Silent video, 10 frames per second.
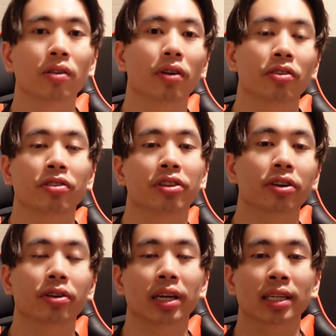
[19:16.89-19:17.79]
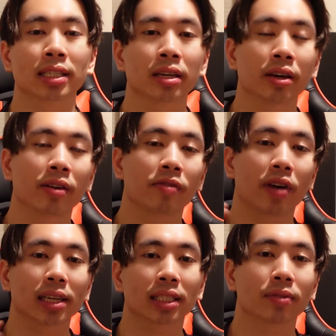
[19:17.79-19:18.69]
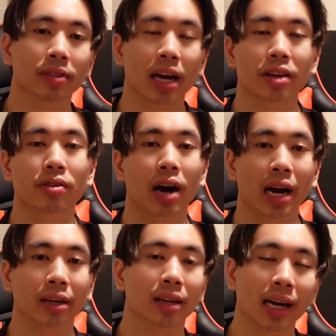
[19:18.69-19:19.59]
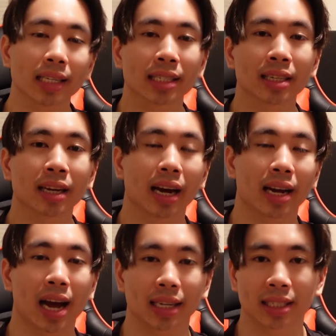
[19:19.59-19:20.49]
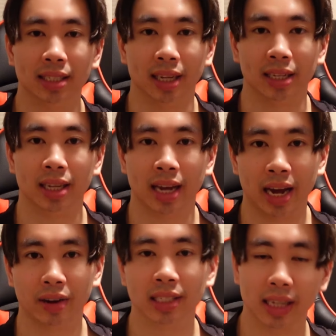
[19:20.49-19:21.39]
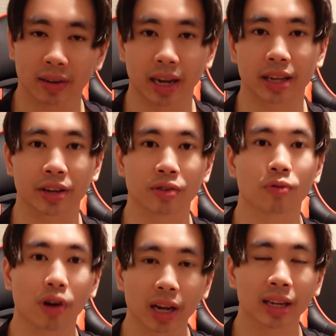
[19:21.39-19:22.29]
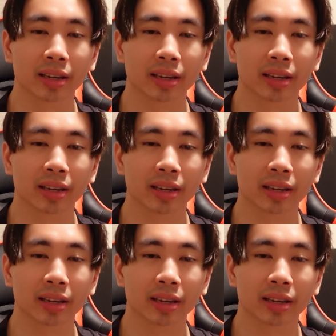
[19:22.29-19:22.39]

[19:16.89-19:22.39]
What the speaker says: what you should do is find someone that you idolize and has like the hairstyle that you want,